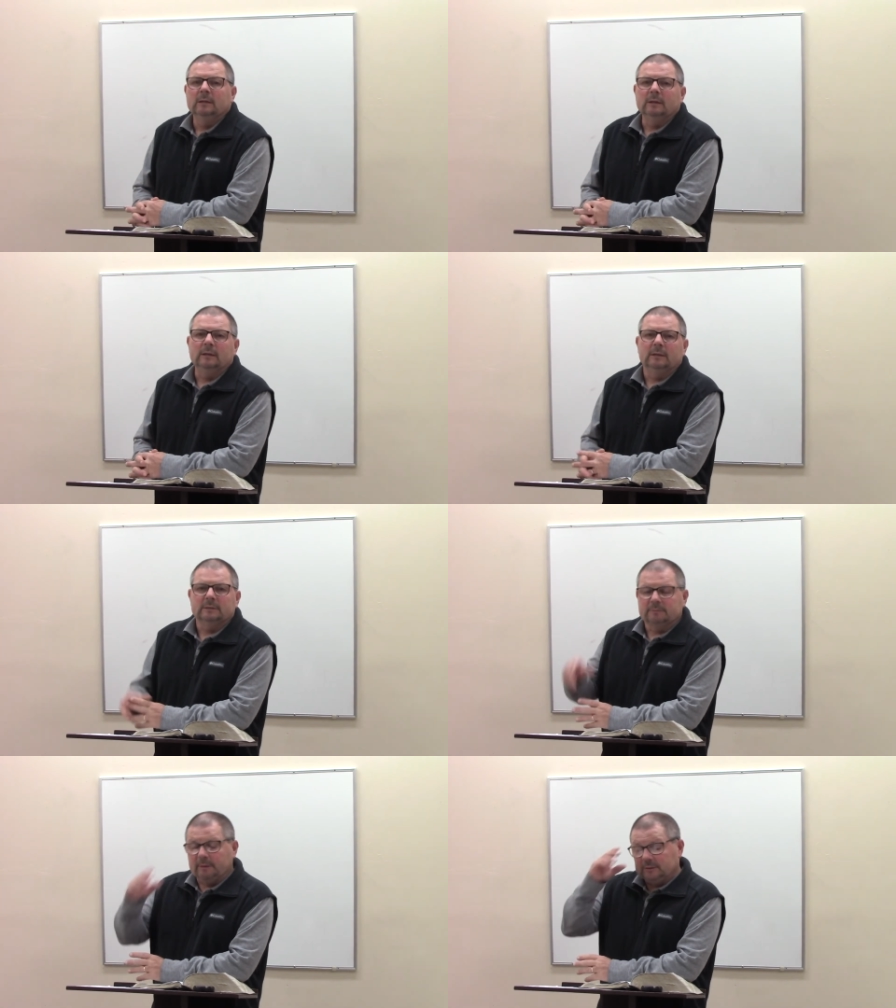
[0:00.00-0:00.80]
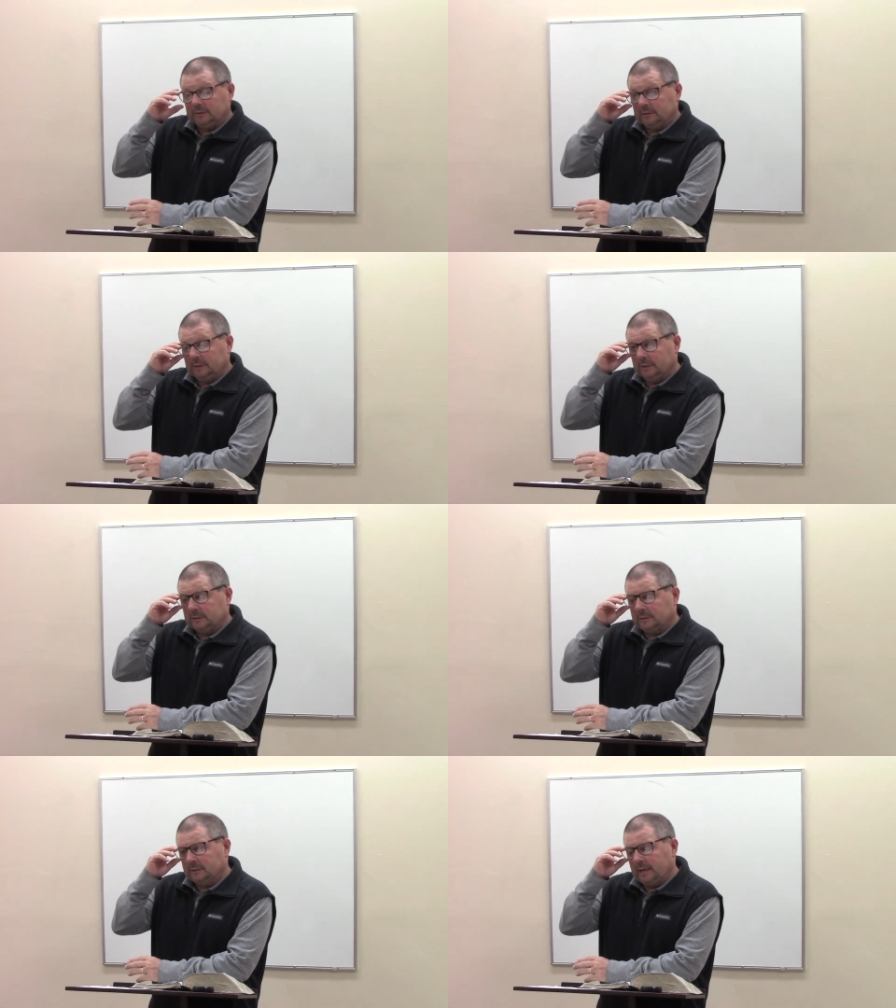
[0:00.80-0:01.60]
uh, especially
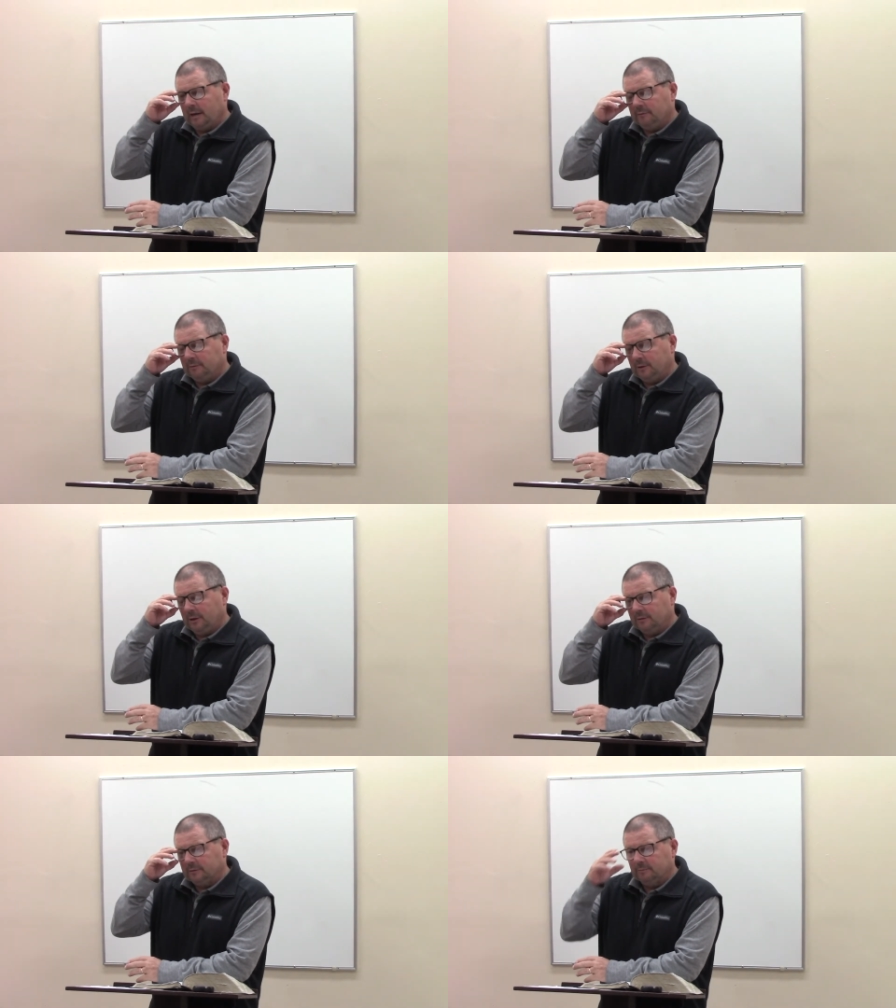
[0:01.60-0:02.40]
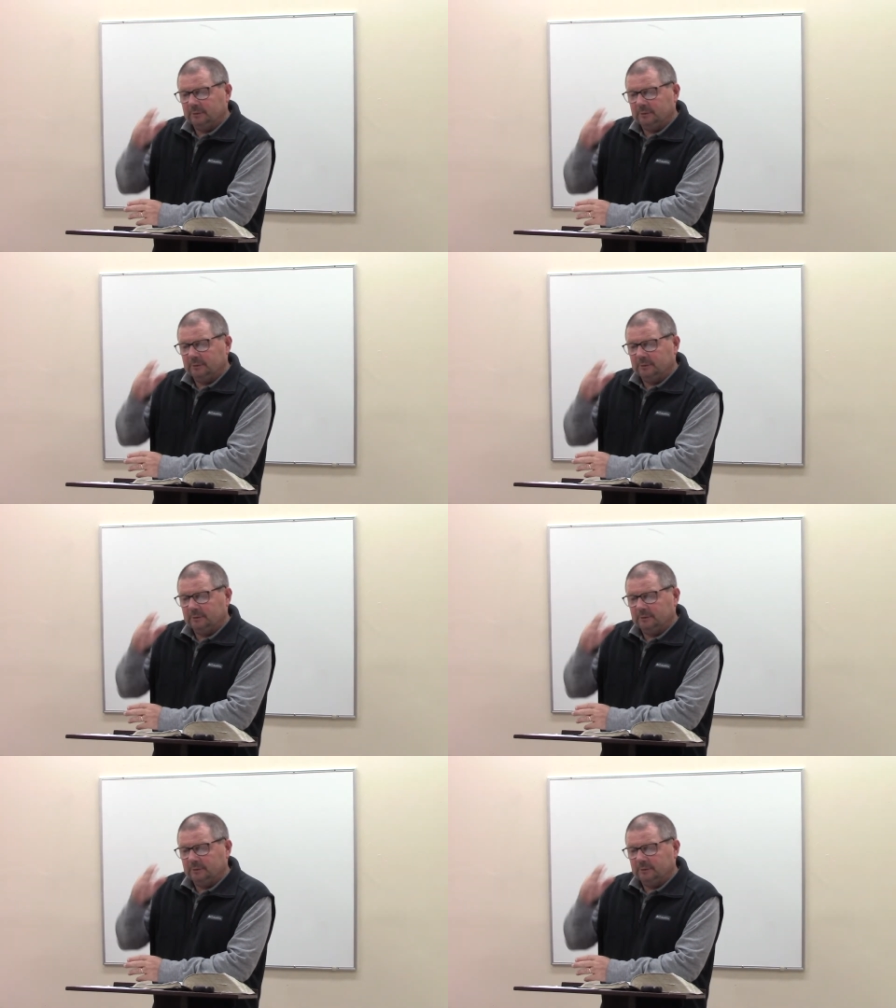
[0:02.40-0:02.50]
this calendar year.